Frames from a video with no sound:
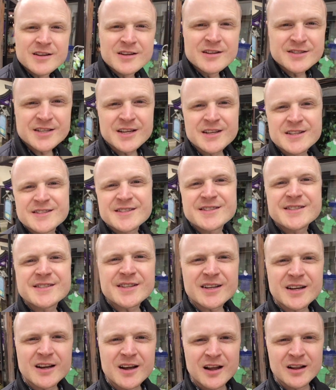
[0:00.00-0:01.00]

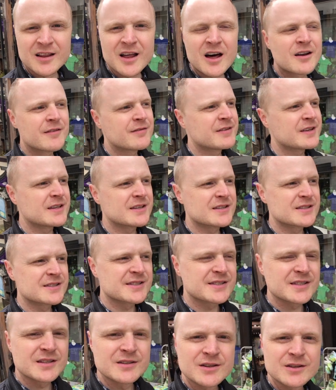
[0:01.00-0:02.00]
Since a lot of
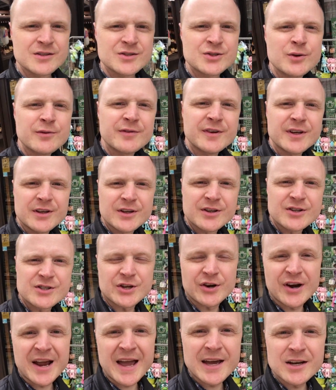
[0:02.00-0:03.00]
these souvenirs
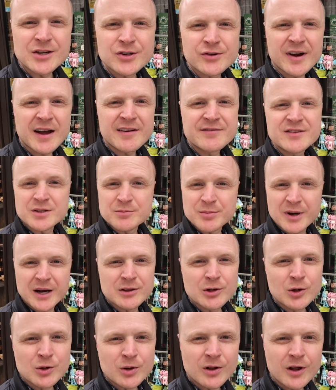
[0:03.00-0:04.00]
are handcrafted by
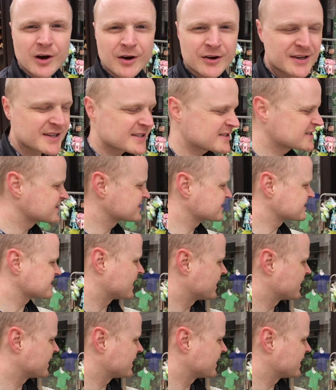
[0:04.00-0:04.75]
local artists,